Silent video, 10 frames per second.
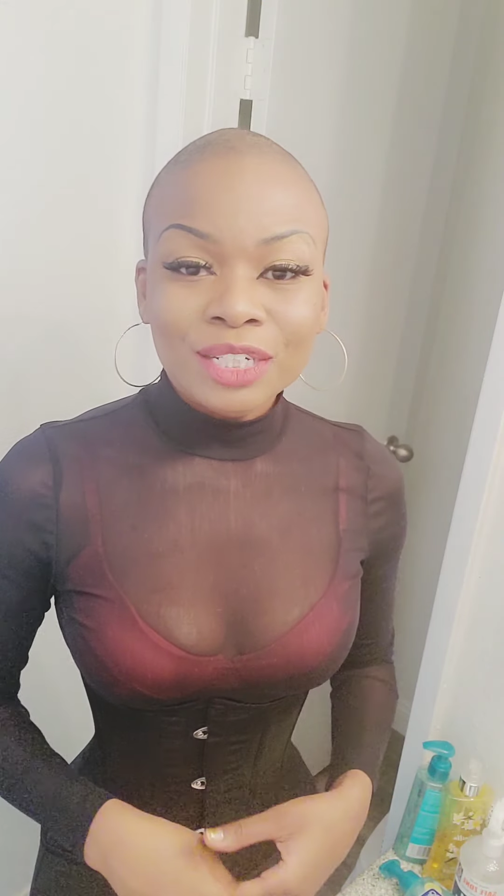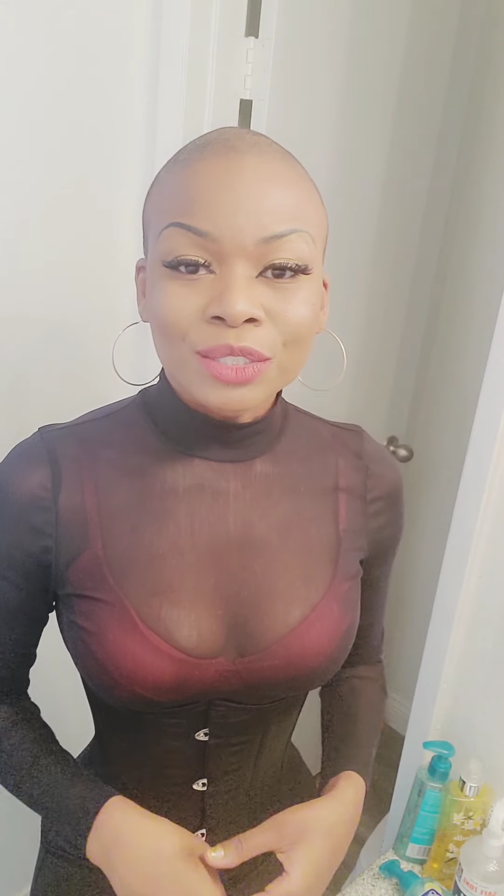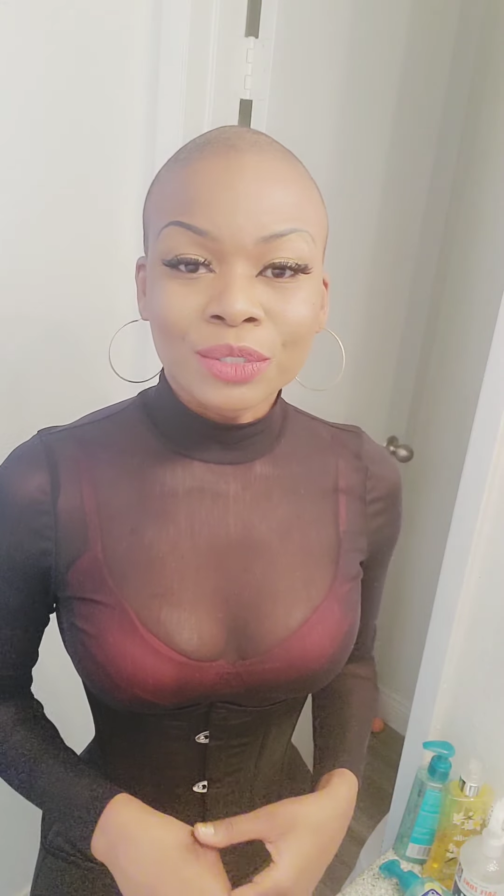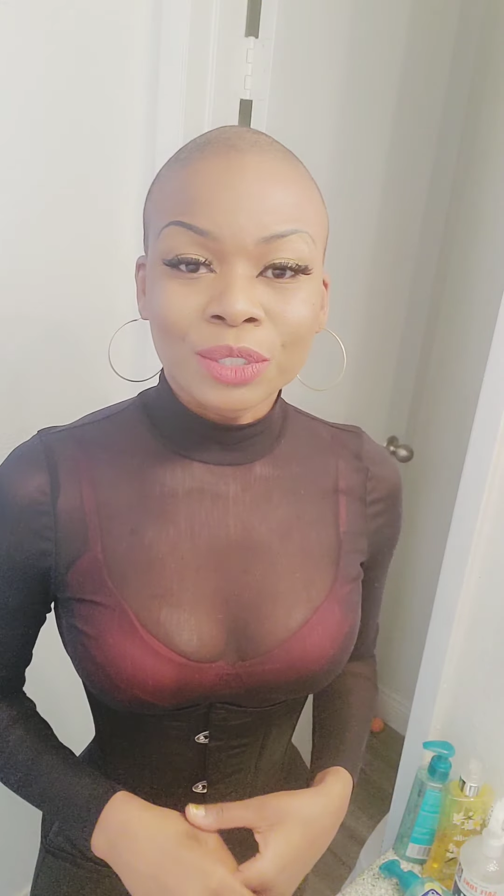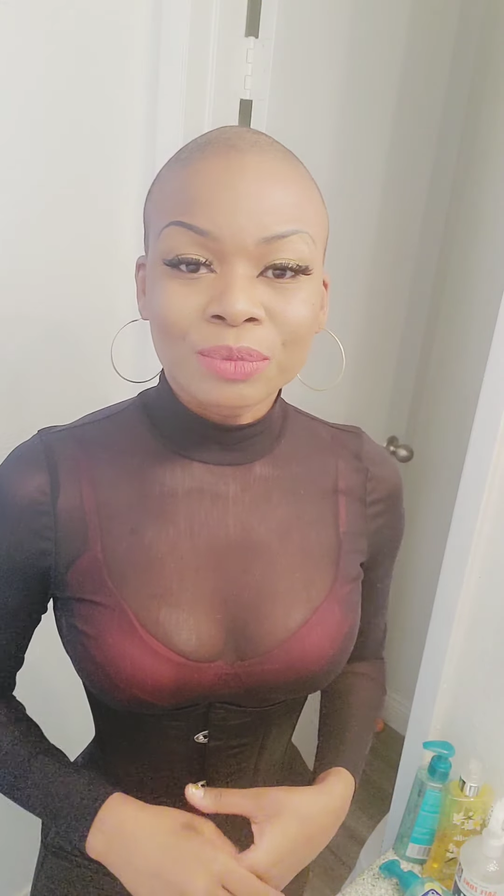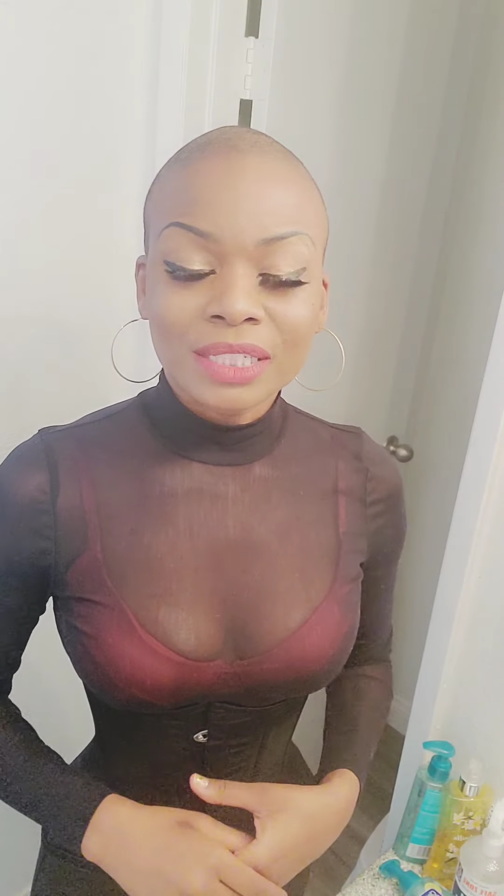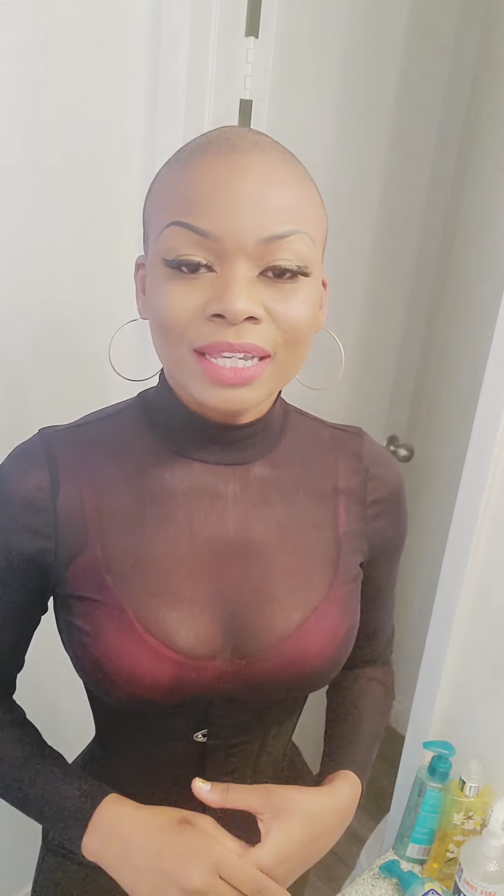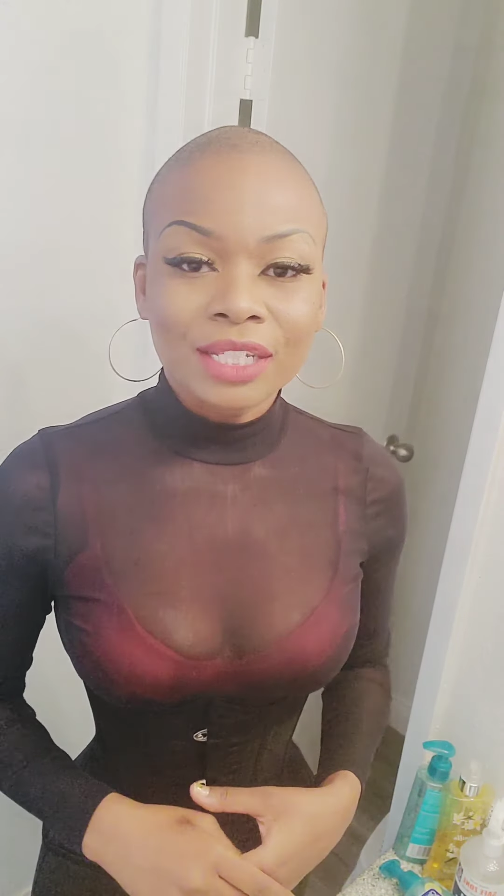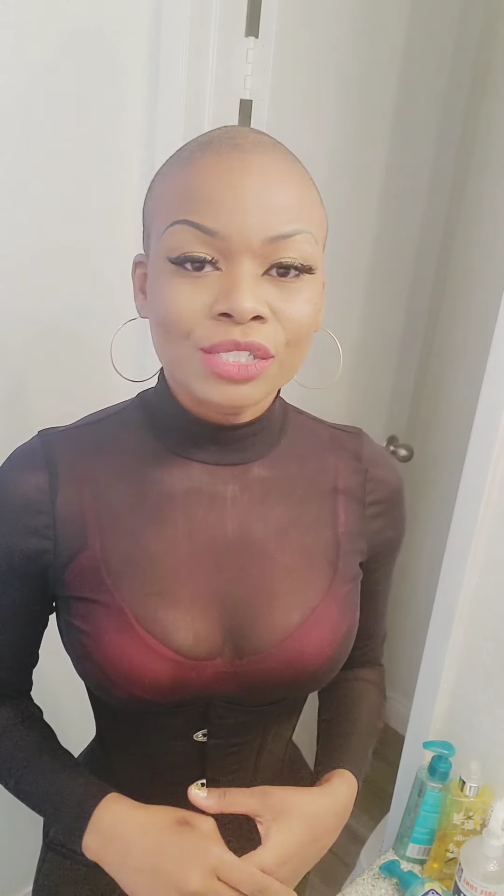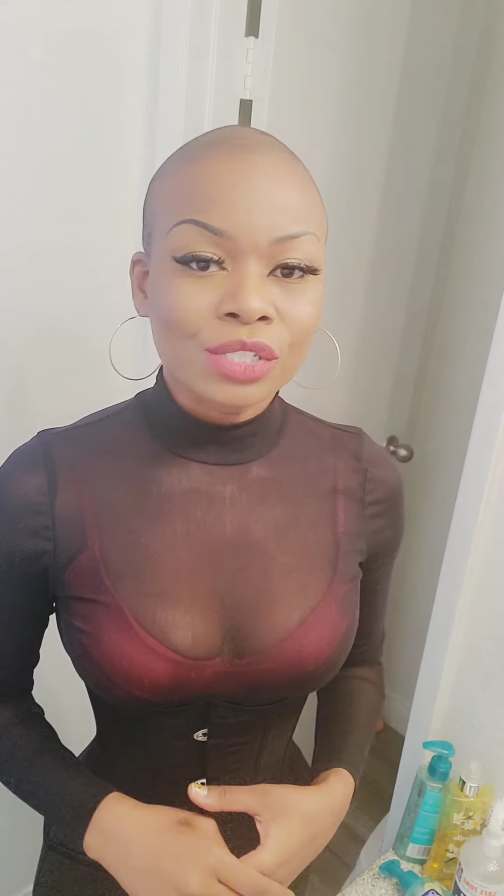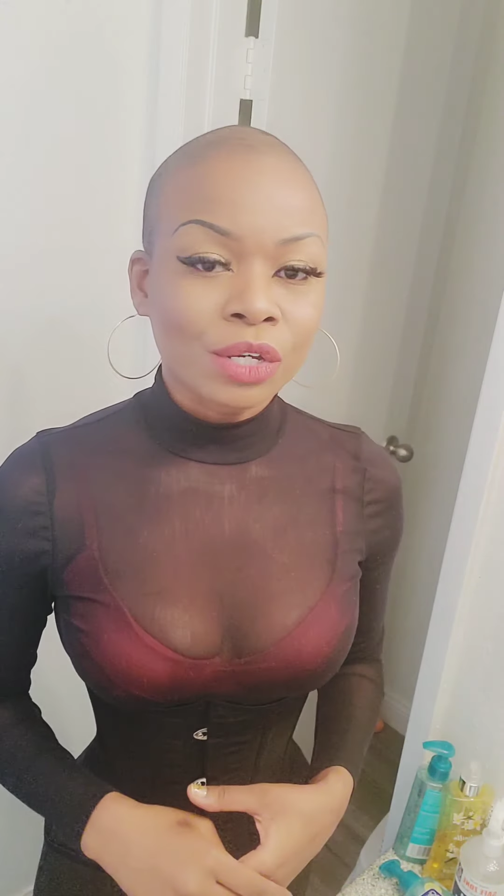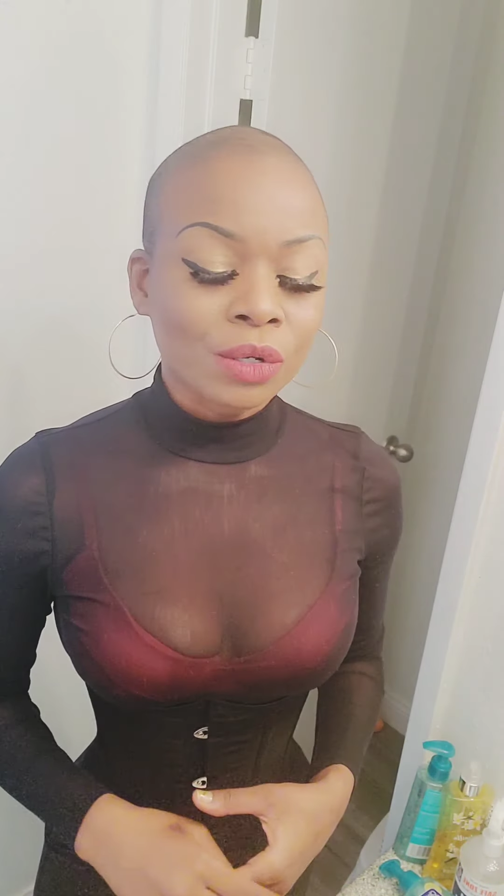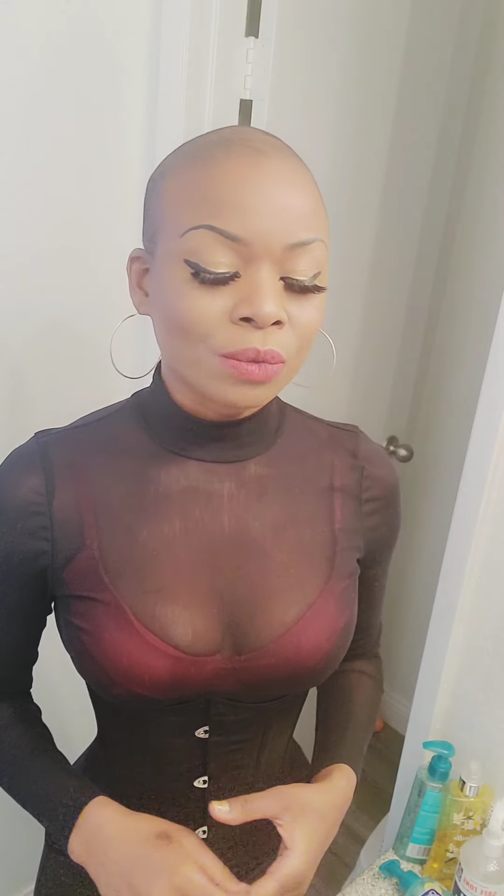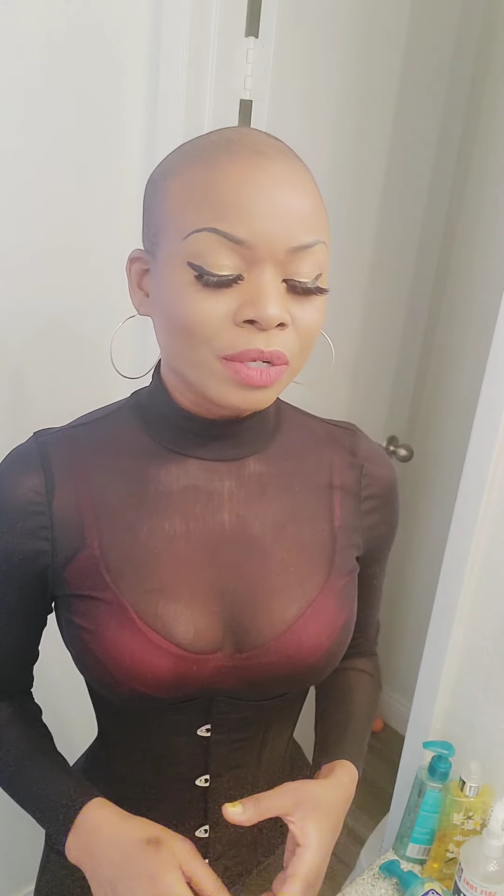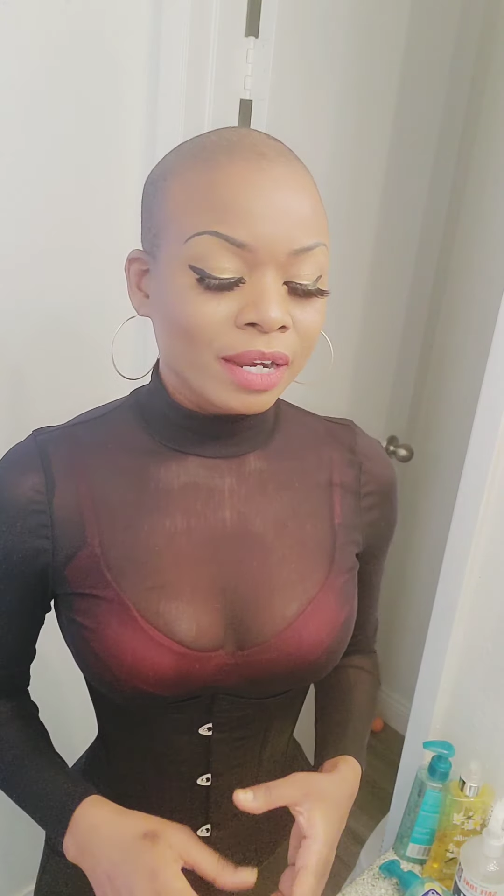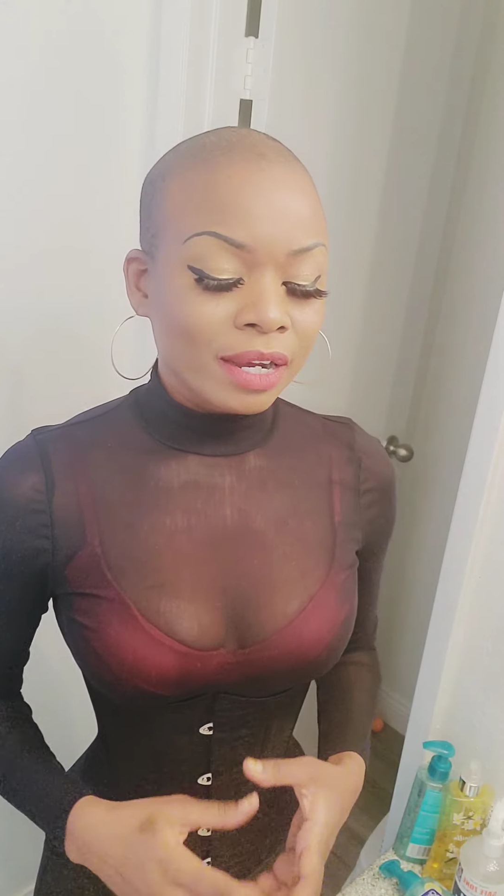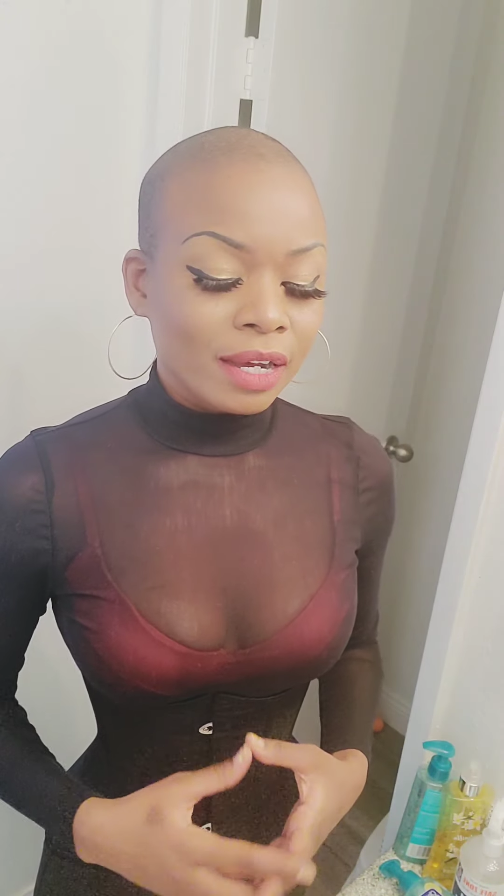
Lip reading: You know what I'm saying? So